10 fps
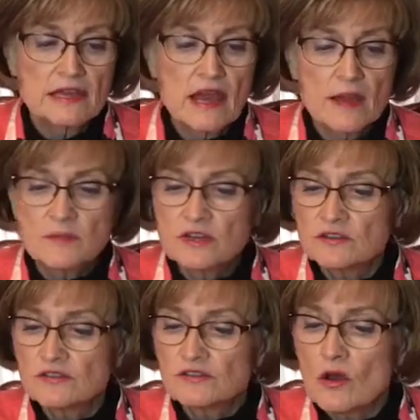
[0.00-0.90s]
Now I'm going
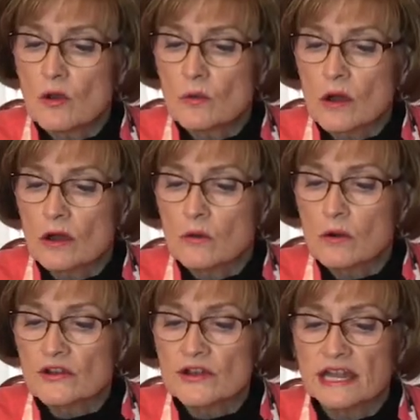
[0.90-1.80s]
to sew a
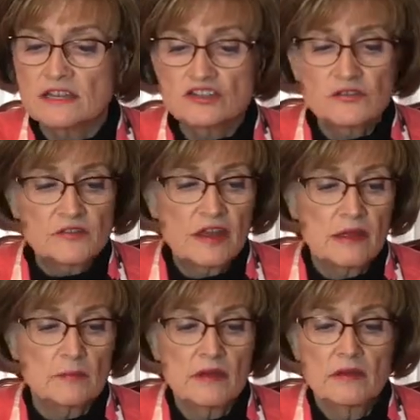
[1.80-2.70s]
1/4-inch
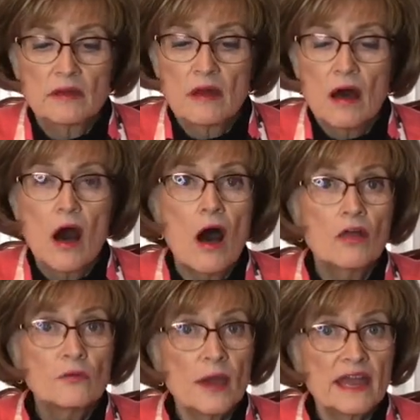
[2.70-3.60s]
seam
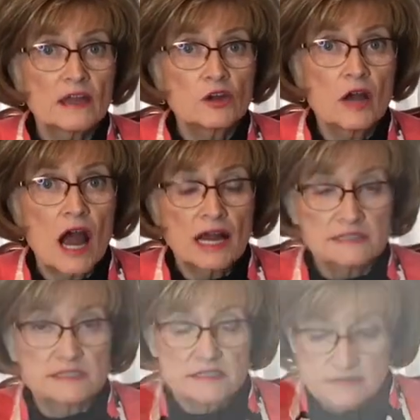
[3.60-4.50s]
all the way
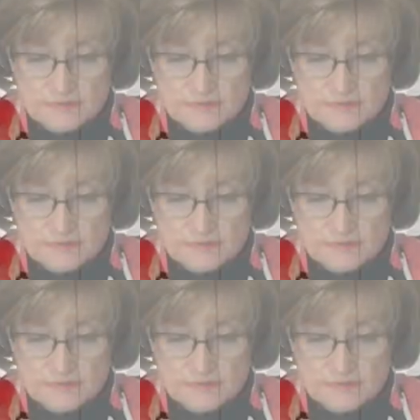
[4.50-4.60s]
across.